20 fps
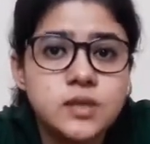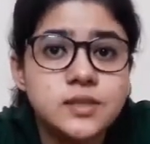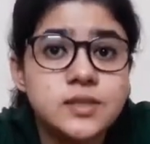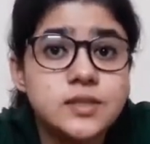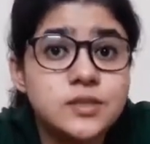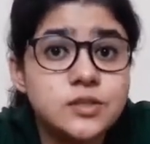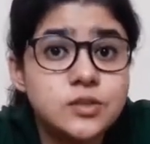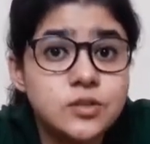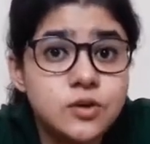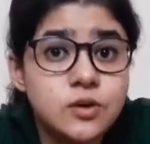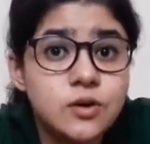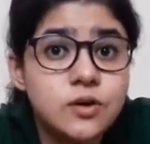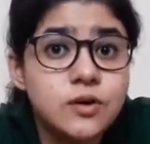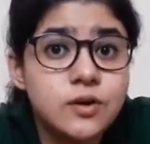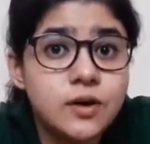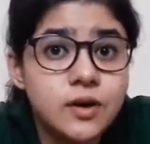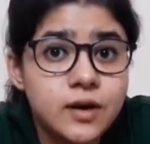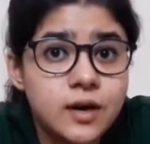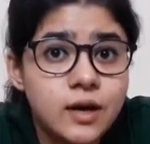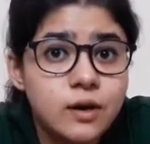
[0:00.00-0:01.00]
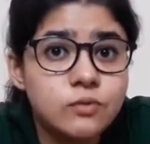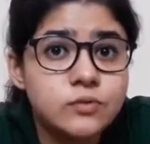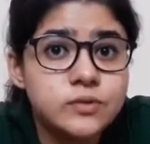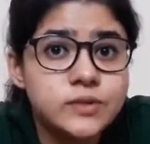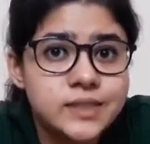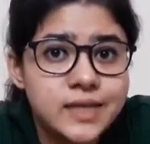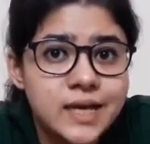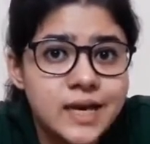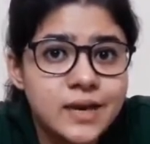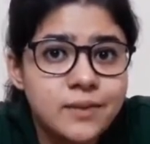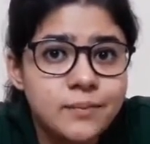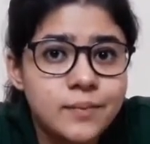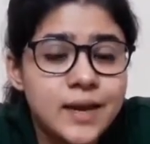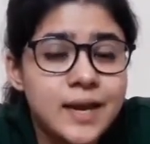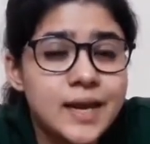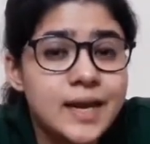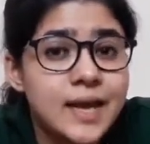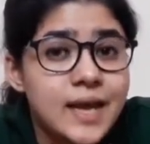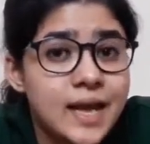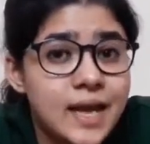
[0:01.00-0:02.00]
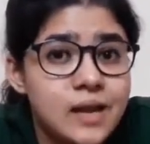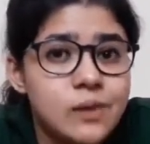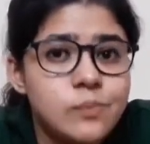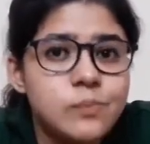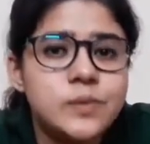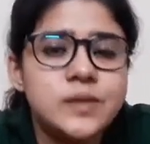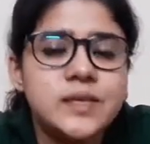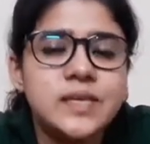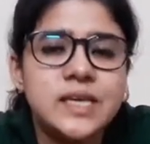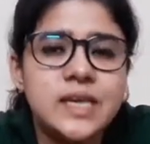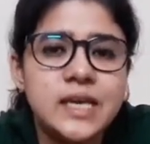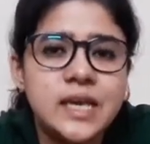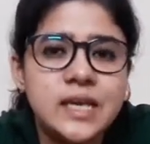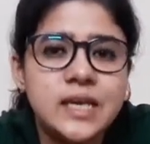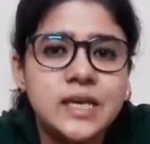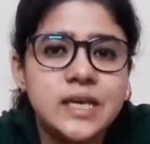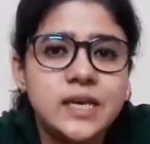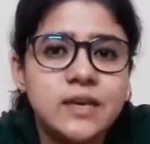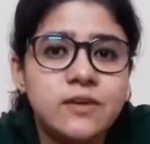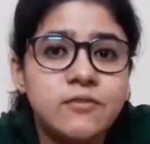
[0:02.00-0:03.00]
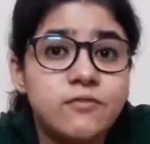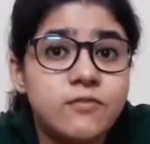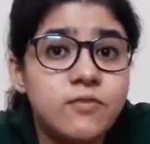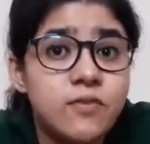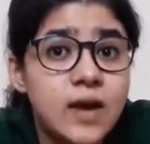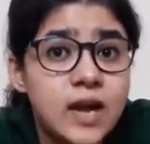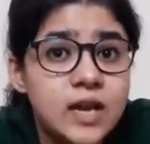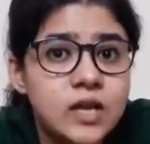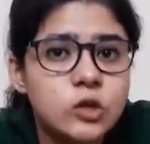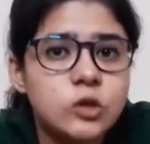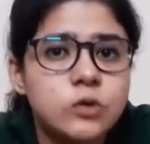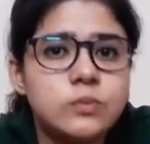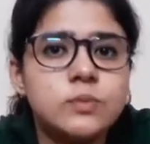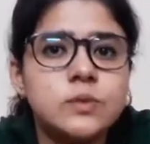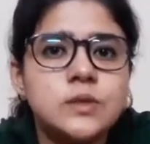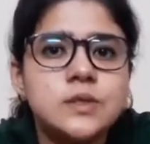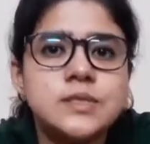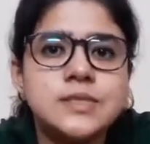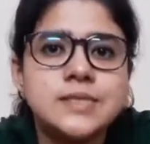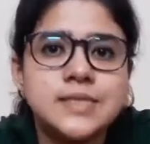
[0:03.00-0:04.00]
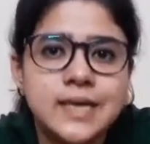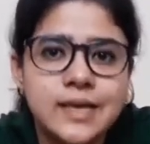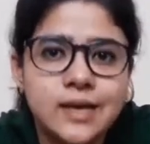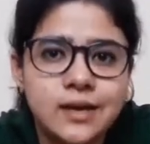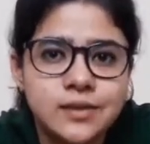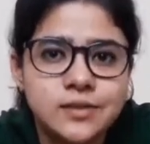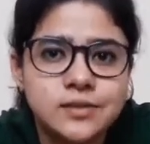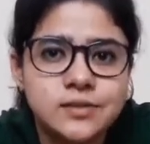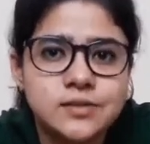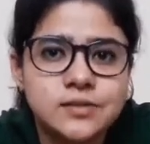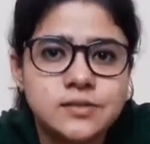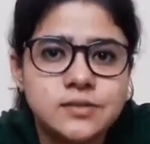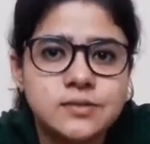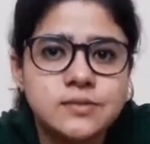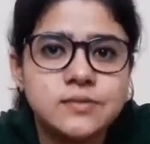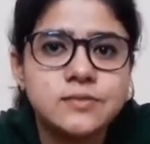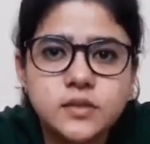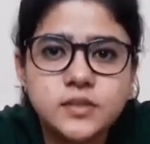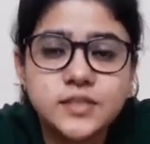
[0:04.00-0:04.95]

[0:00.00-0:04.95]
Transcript: the turnaround time and help in gaining valuable seconds.